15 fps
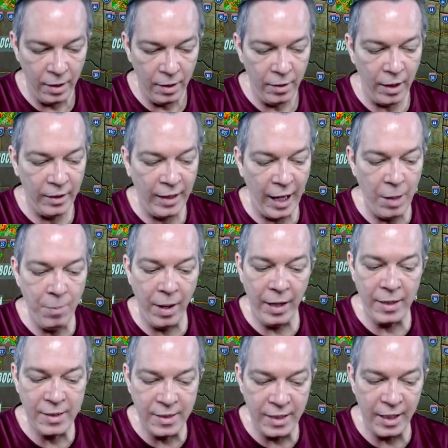that they may
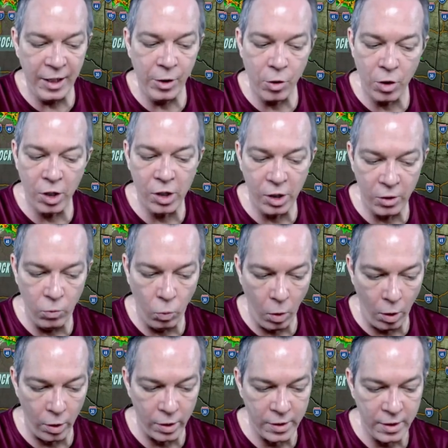see your good
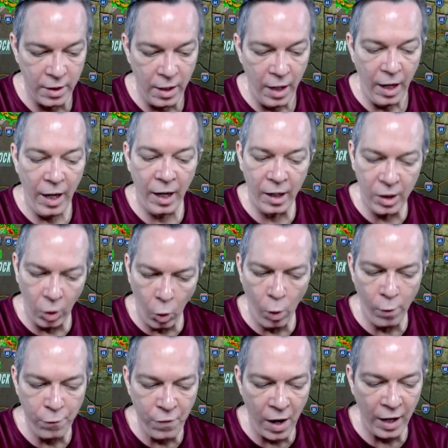works, and
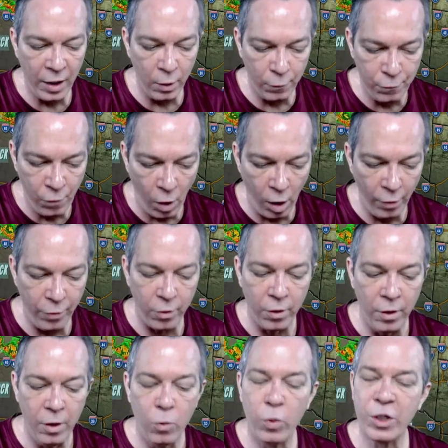glorify your Father,
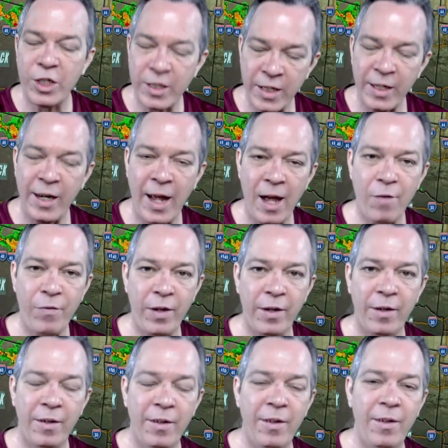which is in heaven.
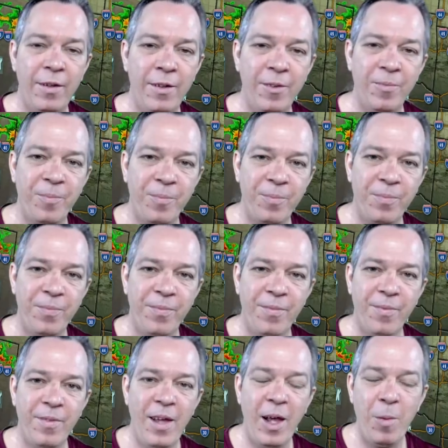
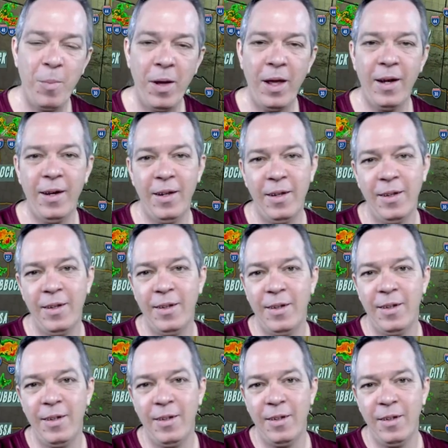Amen.
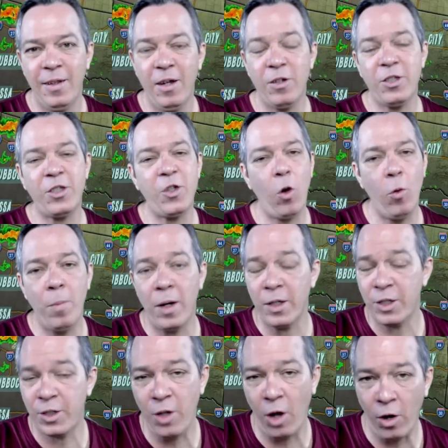There's so
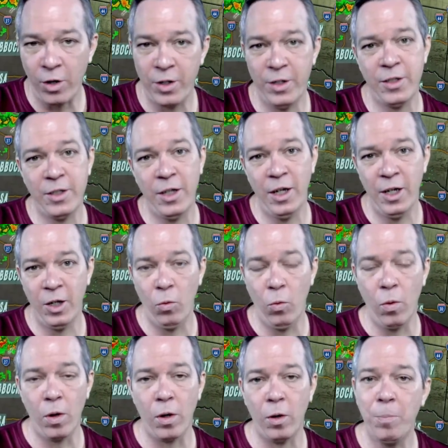much darkness in the
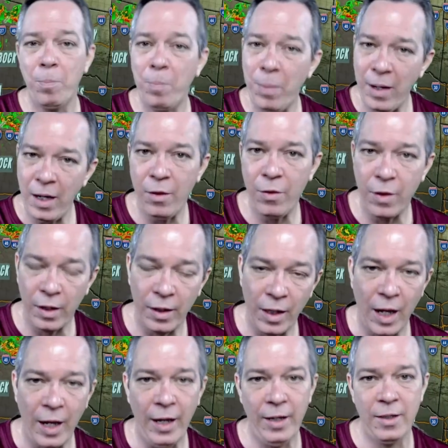world. Be the
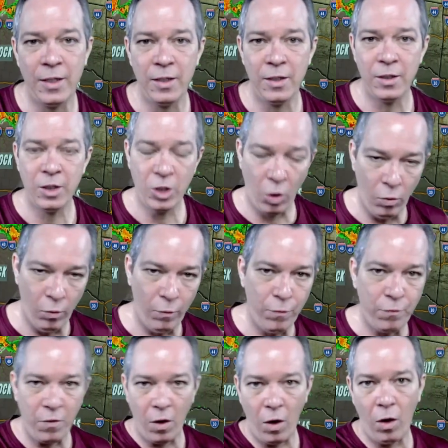light. Don't
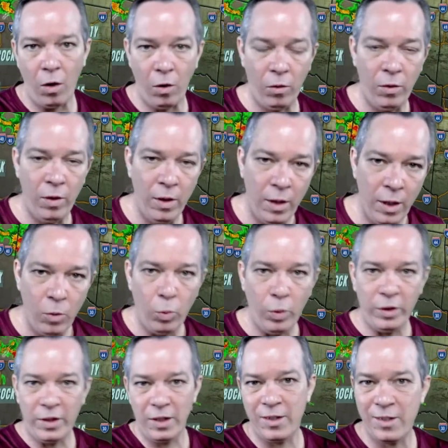fall
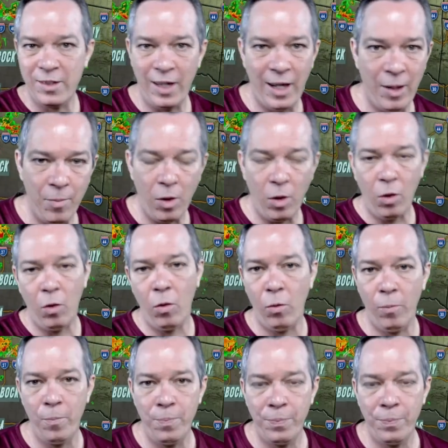with the same old